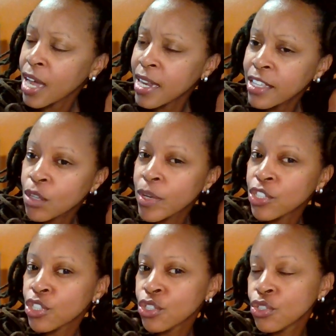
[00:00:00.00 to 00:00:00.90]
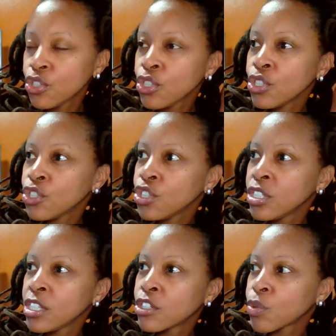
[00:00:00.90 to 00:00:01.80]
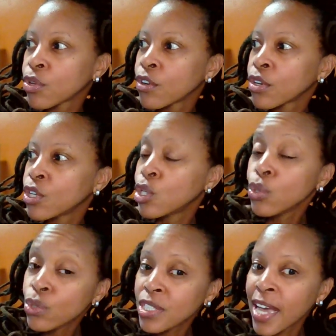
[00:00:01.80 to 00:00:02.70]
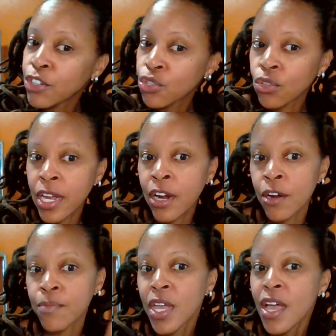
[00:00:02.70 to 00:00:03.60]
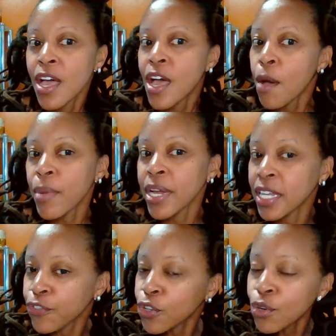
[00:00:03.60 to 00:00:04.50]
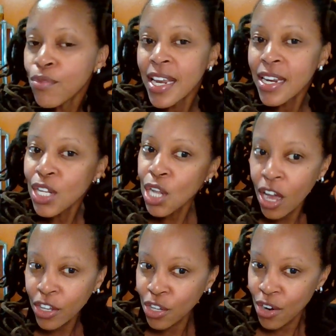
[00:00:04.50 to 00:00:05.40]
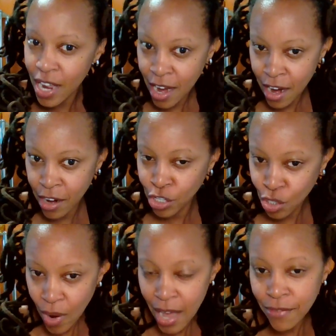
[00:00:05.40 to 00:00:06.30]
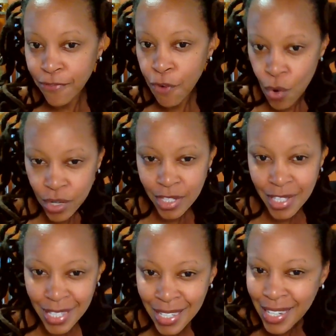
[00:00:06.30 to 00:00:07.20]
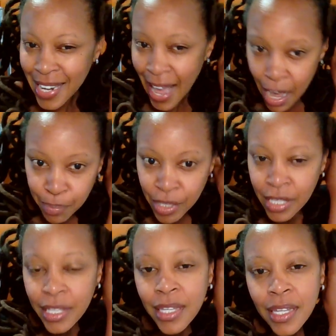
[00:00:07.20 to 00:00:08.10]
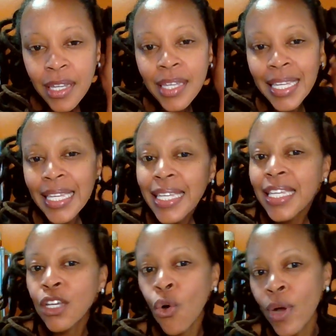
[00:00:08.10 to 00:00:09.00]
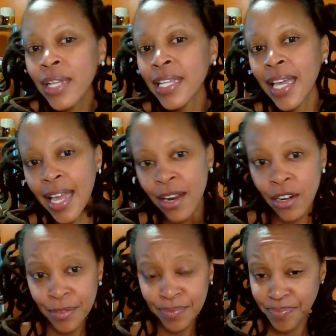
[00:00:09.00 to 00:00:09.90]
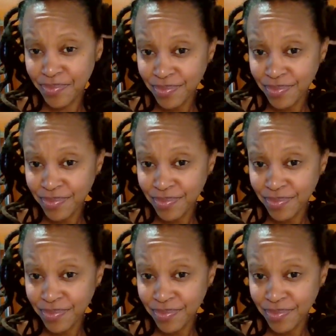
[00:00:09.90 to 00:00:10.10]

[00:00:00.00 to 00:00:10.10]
I like the way she deals with her loose natural hair. But if you're ready to lock your hair and you have 4C nappy, kinky, coily hair,